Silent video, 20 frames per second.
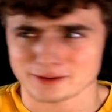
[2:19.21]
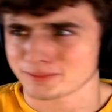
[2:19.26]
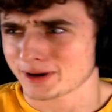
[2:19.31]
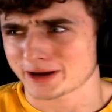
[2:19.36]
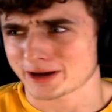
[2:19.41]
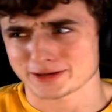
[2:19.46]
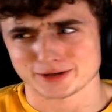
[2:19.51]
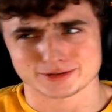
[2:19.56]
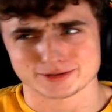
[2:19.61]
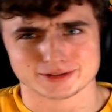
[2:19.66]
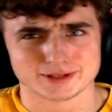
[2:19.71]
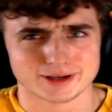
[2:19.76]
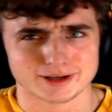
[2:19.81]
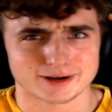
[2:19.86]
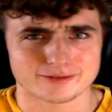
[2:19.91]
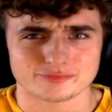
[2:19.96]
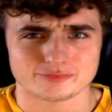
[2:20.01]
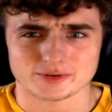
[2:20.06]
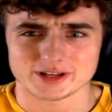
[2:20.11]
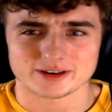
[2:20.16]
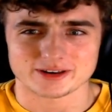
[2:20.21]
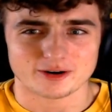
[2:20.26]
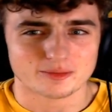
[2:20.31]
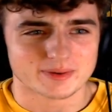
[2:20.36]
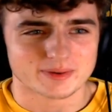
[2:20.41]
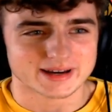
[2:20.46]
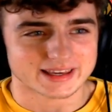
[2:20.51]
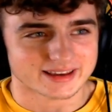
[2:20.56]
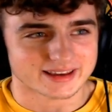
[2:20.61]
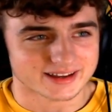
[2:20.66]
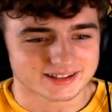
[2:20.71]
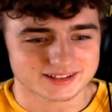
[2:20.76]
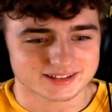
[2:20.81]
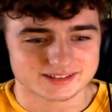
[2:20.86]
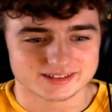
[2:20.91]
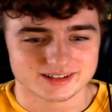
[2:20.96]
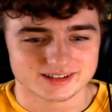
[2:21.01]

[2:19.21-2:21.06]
by yourself with nobody else?